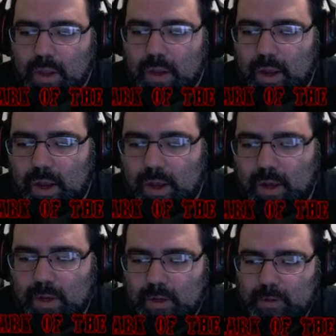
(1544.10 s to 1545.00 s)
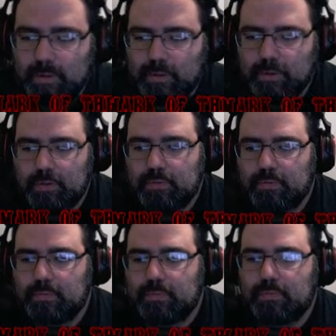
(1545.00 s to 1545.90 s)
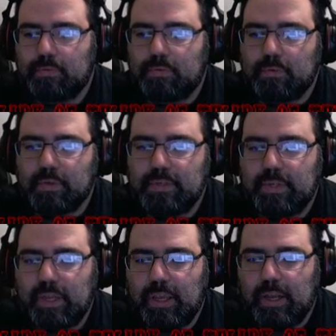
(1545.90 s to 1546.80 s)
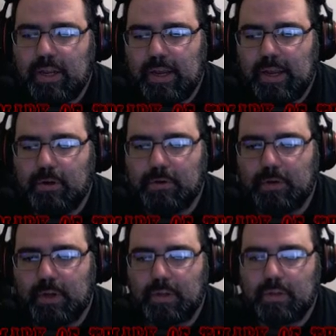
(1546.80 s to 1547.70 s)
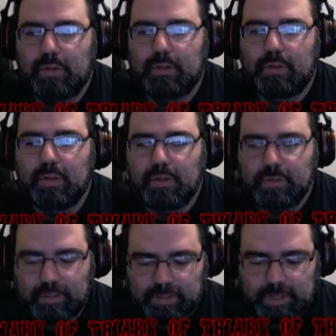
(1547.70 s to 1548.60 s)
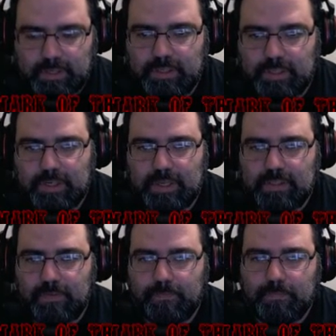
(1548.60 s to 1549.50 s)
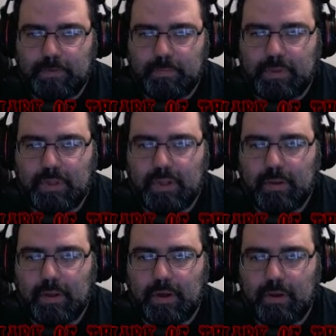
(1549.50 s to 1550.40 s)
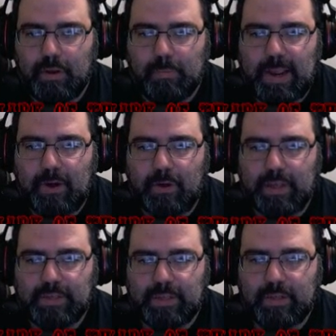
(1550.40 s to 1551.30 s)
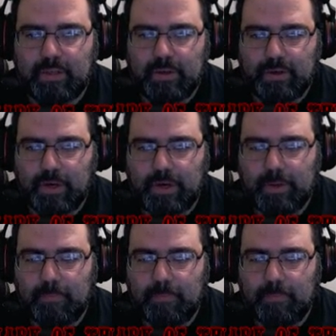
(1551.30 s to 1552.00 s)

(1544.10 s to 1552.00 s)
Uh, Stinking Cloud. So, there's the chance of completely and utterly paralyzing your target.